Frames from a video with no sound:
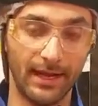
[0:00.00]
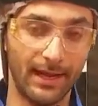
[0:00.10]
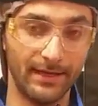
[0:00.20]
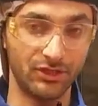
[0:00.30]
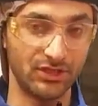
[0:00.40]

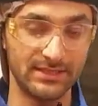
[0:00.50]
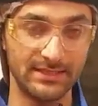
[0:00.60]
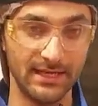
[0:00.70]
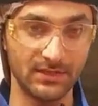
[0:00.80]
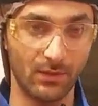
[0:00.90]
And it just
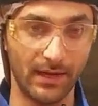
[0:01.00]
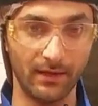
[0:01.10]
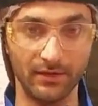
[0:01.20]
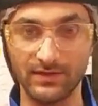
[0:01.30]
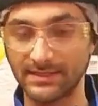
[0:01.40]
takes a
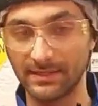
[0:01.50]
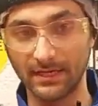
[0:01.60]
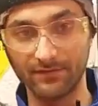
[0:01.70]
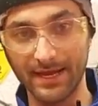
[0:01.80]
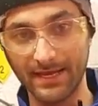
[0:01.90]
while, uses a
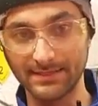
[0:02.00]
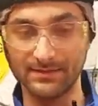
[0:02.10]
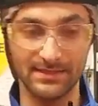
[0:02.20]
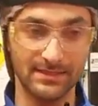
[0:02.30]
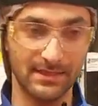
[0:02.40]
lot of gas,
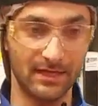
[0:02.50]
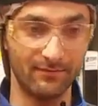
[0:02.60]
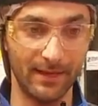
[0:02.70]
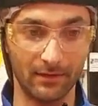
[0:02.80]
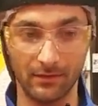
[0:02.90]
uses a lot of
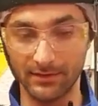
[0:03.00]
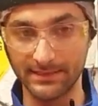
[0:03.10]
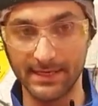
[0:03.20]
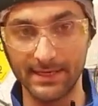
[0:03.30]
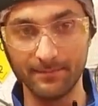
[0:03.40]
metal and
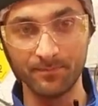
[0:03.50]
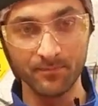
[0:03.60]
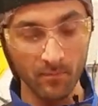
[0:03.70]
time.